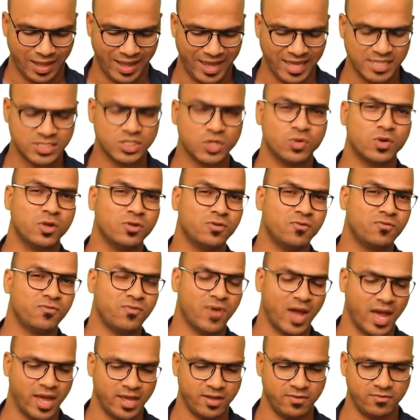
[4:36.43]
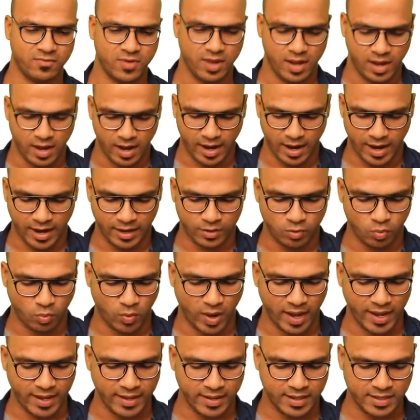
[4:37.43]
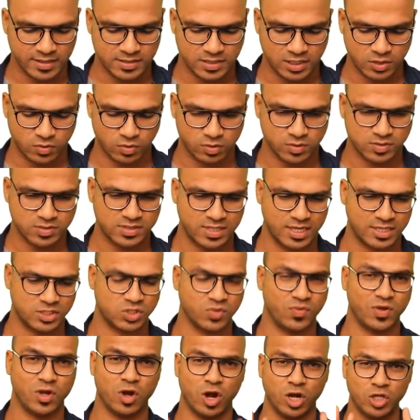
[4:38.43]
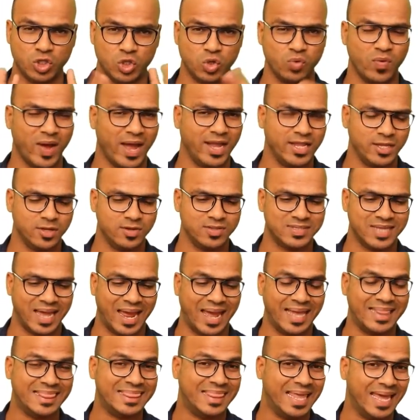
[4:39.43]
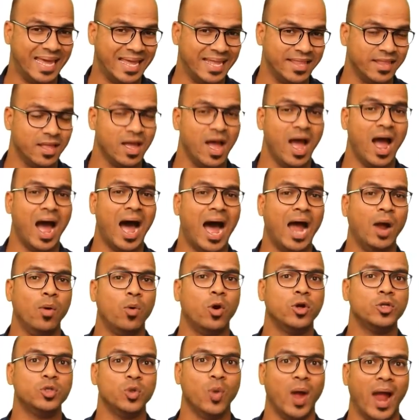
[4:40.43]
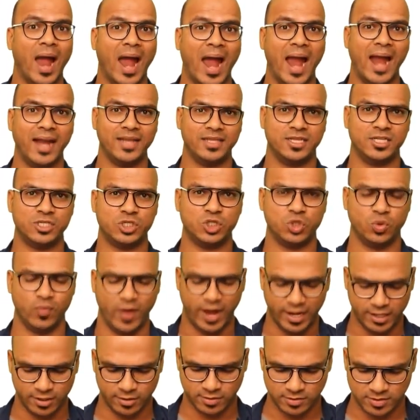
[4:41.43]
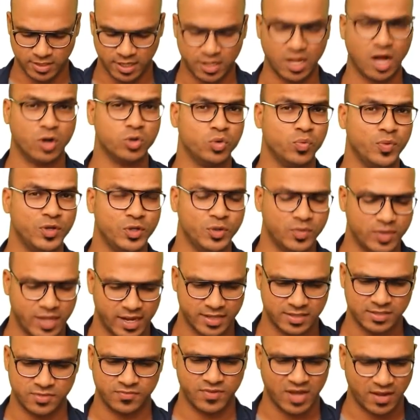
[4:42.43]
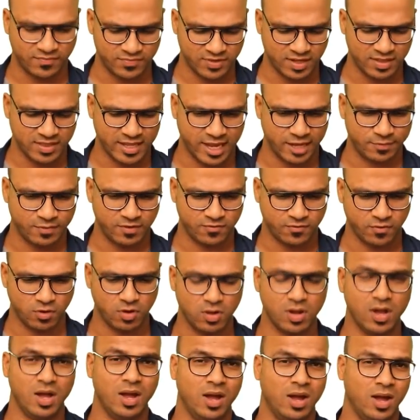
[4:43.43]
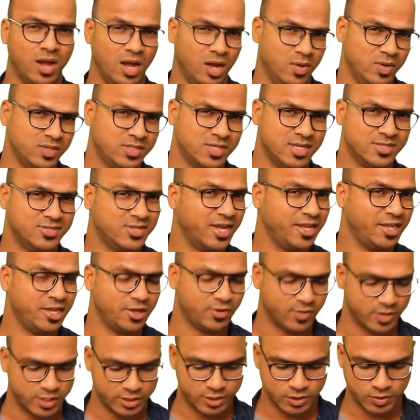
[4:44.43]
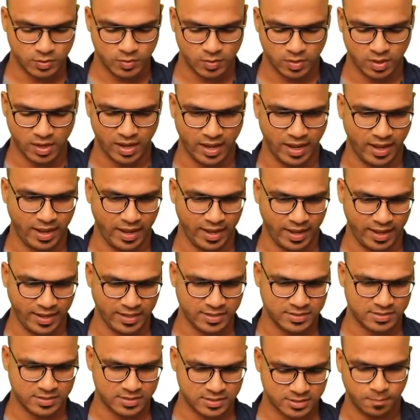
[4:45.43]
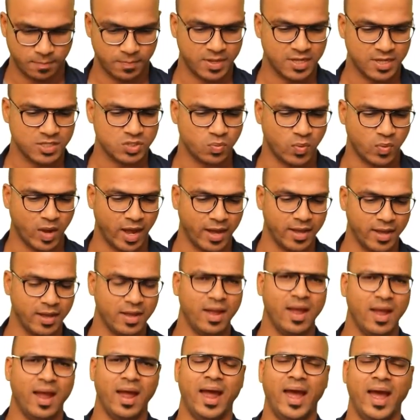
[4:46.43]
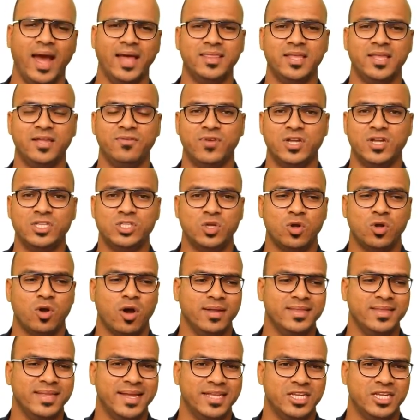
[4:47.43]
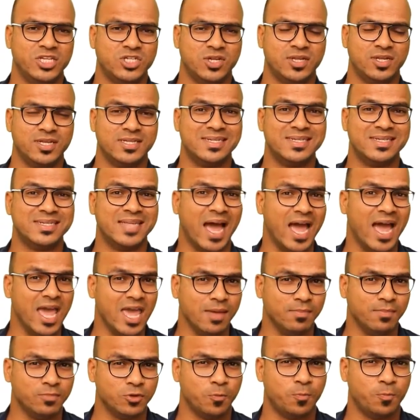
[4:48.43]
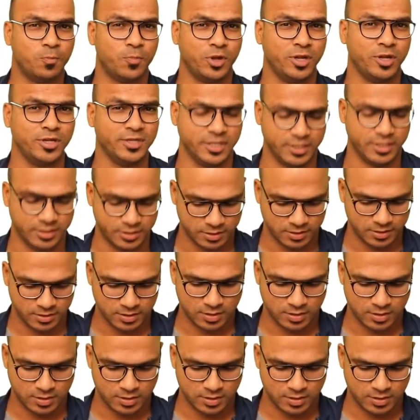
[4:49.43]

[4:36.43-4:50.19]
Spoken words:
x equal to 5 and y is equal to 6. So we got 2 values, and then I want to add these 2 values. And how do we do that? We have done that before. I would say z equal to x plus y, and then once you got the addition, it's time to print it.